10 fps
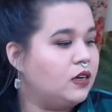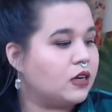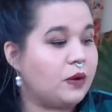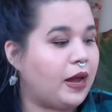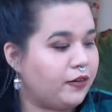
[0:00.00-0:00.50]

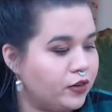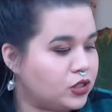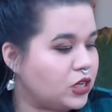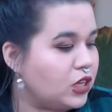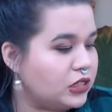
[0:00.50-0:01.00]
Come out of your
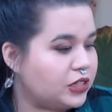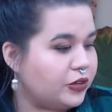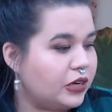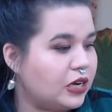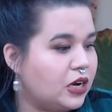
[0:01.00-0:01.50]

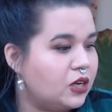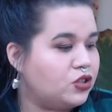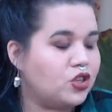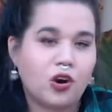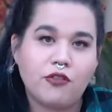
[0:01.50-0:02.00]
solitude.
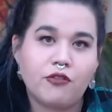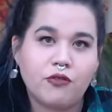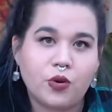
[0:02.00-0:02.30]
Don't